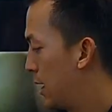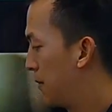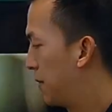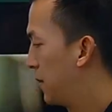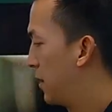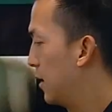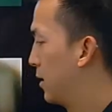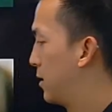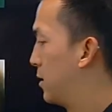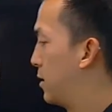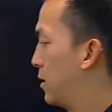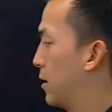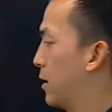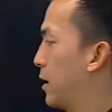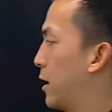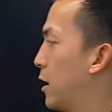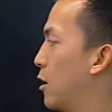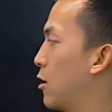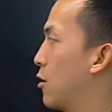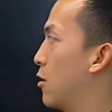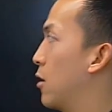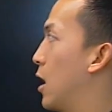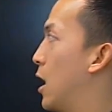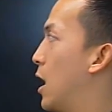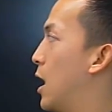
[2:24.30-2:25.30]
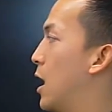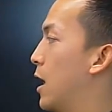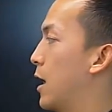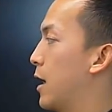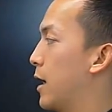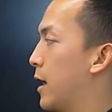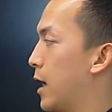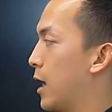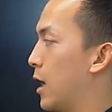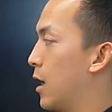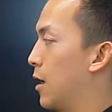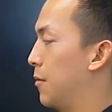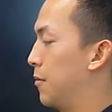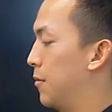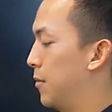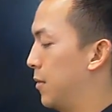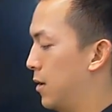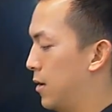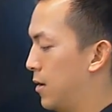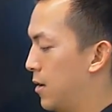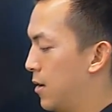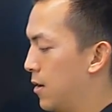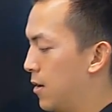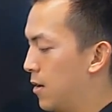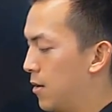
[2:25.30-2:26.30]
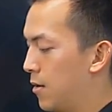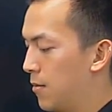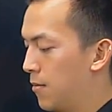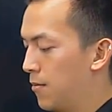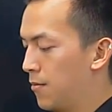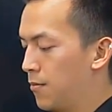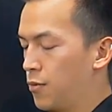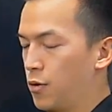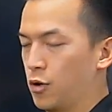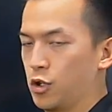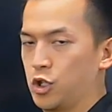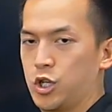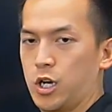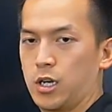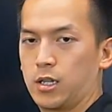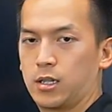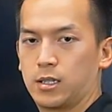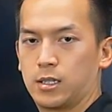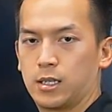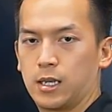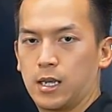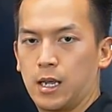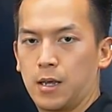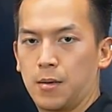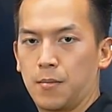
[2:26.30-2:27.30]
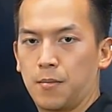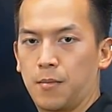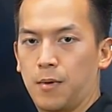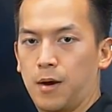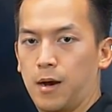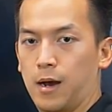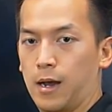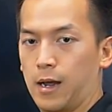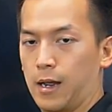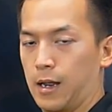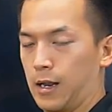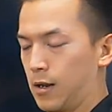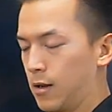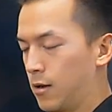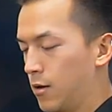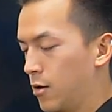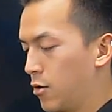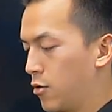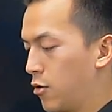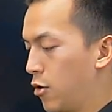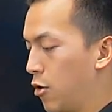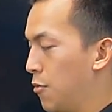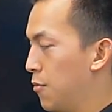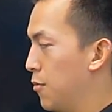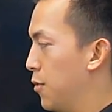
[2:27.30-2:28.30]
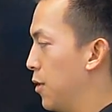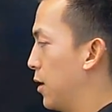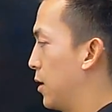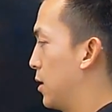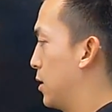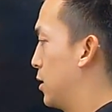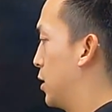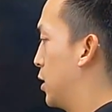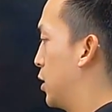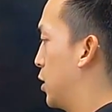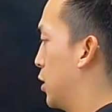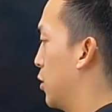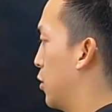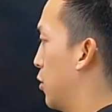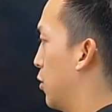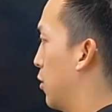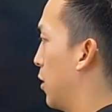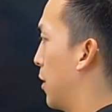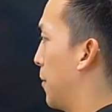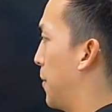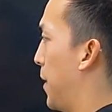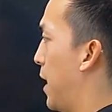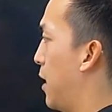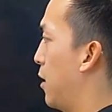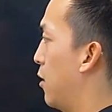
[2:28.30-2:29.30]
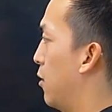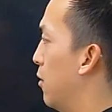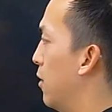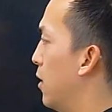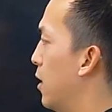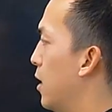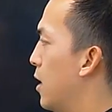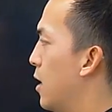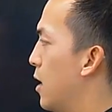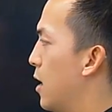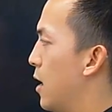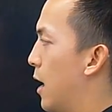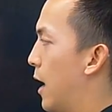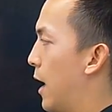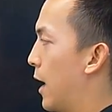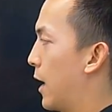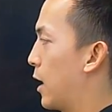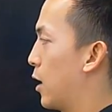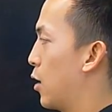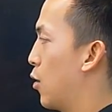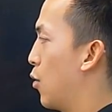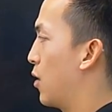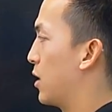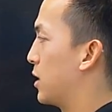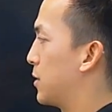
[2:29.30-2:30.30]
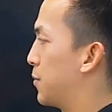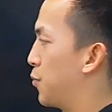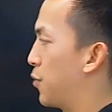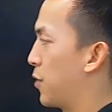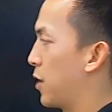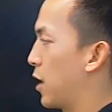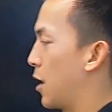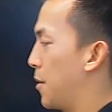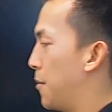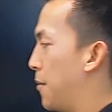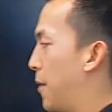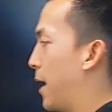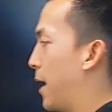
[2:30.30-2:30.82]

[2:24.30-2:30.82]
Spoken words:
this, and here I am projecting my Chromebook to the panel. I can always bring up my